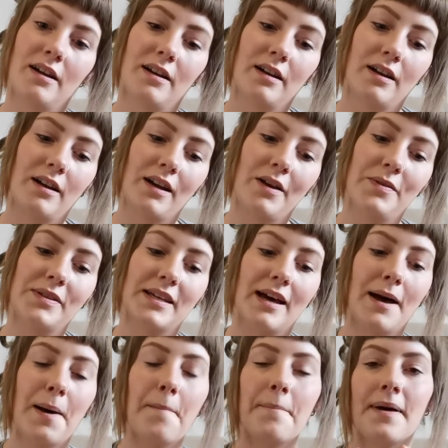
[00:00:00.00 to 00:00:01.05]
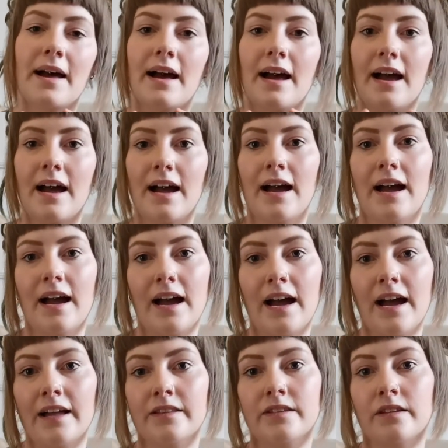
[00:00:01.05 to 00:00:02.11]
close it up,
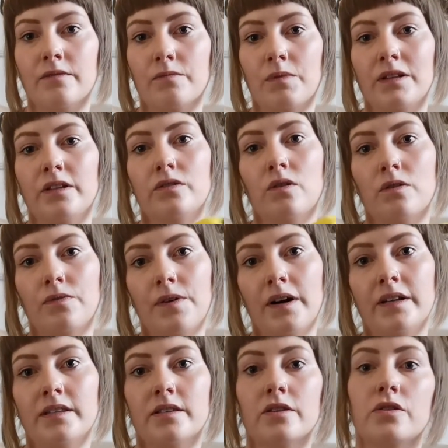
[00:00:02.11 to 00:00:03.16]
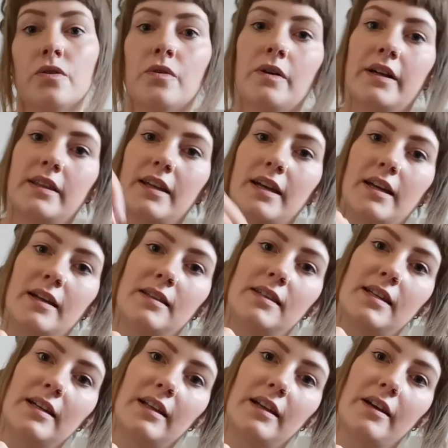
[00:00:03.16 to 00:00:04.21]
and when the dog finds the toy, they can
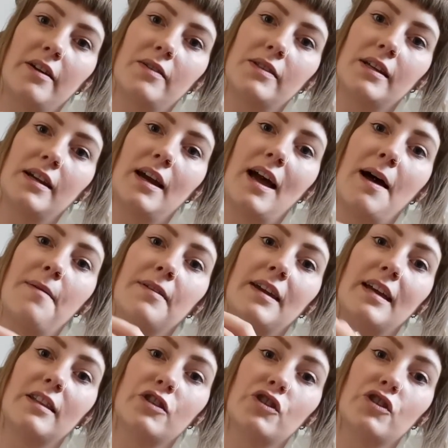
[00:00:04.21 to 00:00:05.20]
stick their nose in and get the